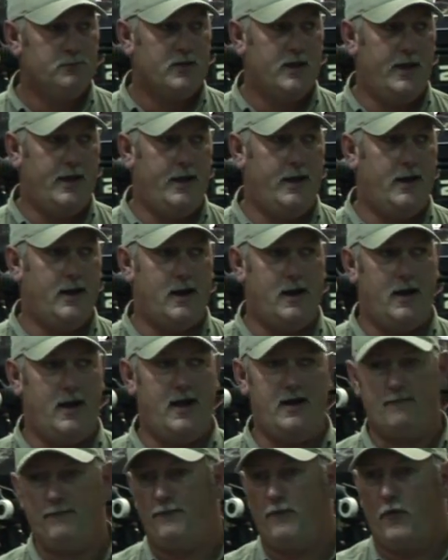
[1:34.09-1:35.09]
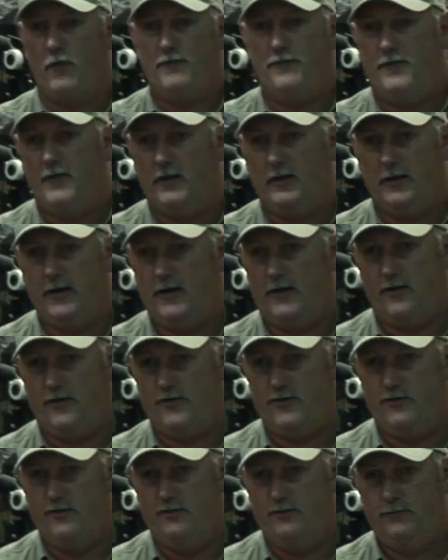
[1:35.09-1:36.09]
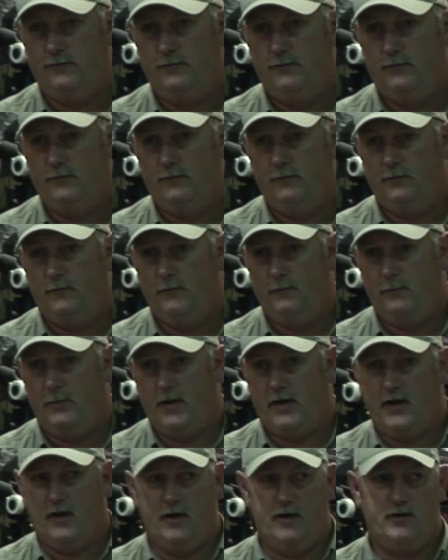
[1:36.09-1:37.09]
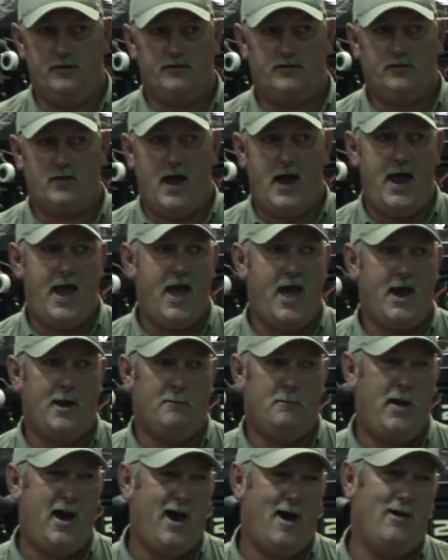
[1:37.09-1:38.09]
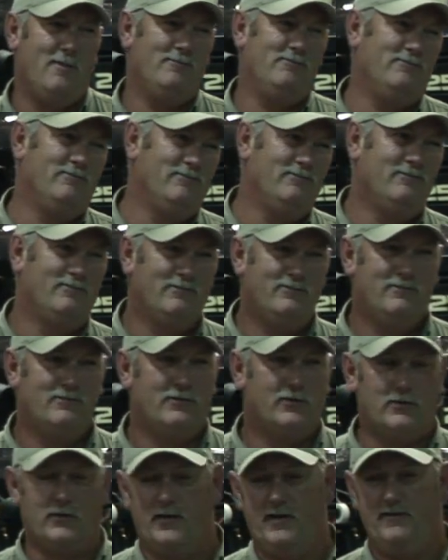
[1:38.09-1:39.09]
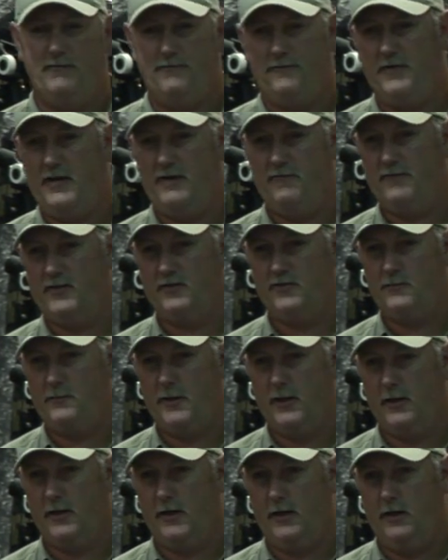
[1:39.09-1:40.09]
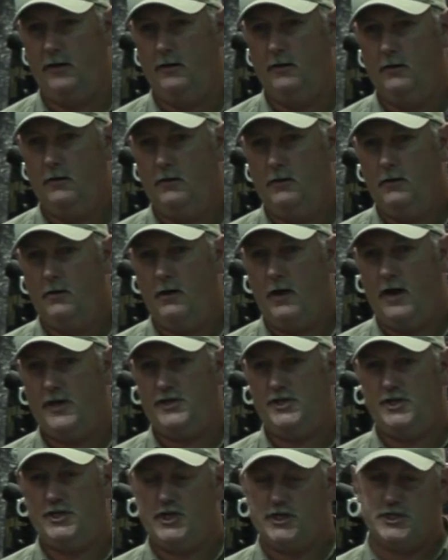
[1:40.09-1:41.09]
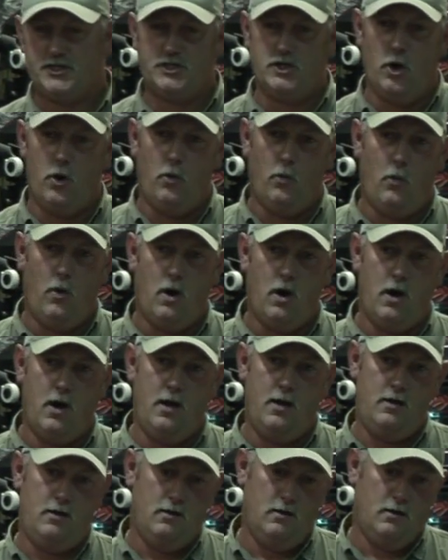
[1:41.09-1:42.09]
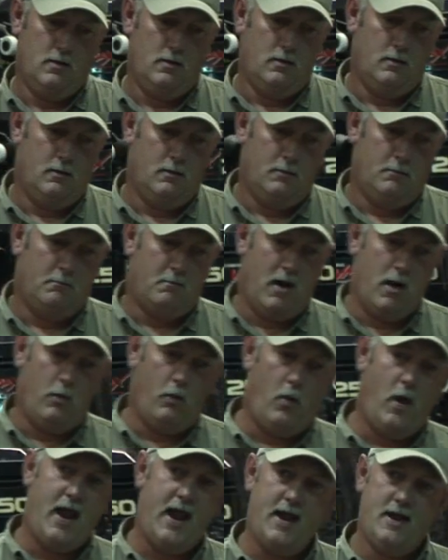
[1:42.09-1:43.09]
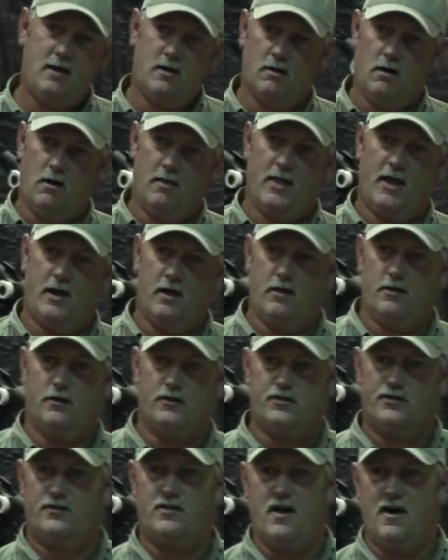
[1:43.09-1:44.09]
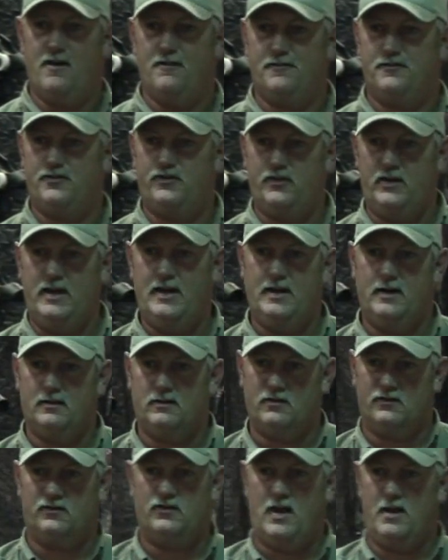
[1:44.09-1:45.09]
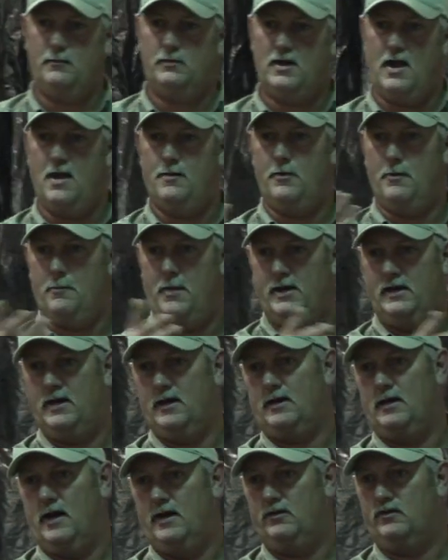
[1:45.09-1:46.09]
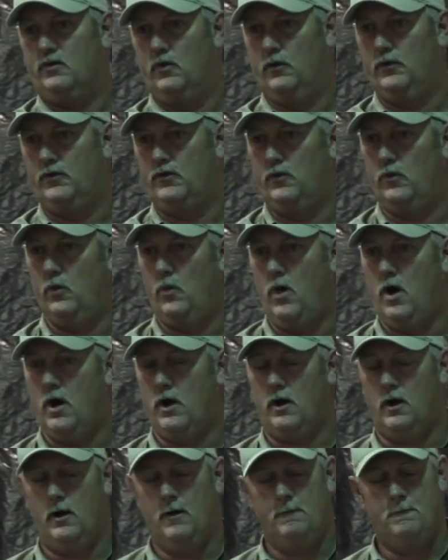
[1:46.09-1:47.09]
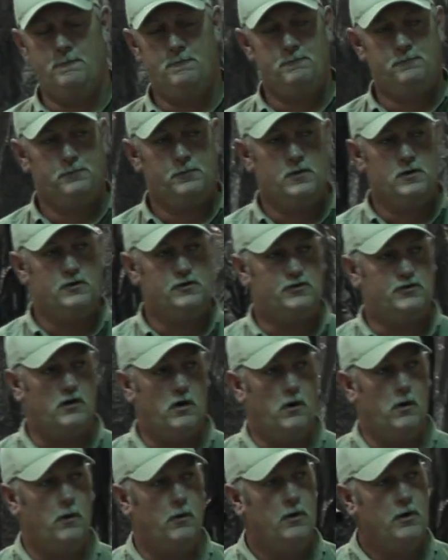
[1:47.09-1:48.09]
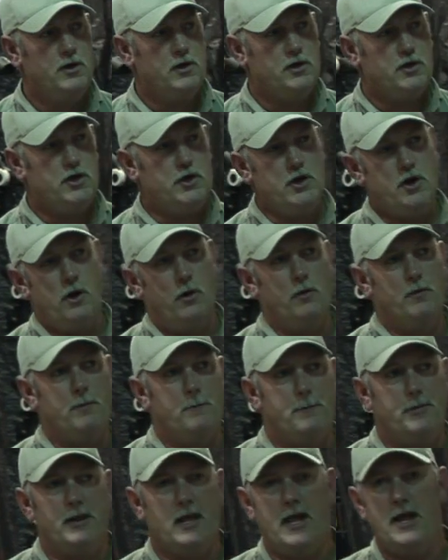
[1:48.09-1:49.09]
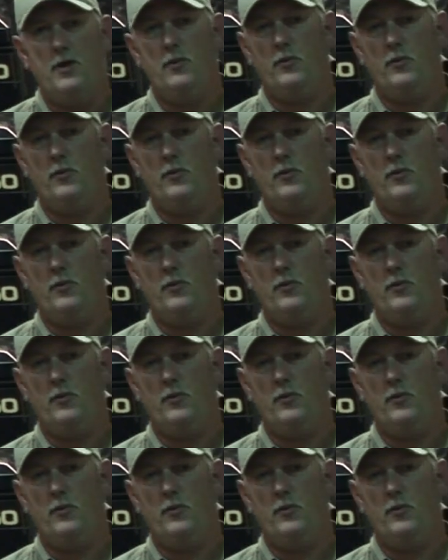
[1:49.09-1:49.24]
and I had 4-foot leaders because I had about 3 feet of visibility. I just don't want my weight and all that other stuff seen at the same time that my Dick Knight's going through the water. So, you know, play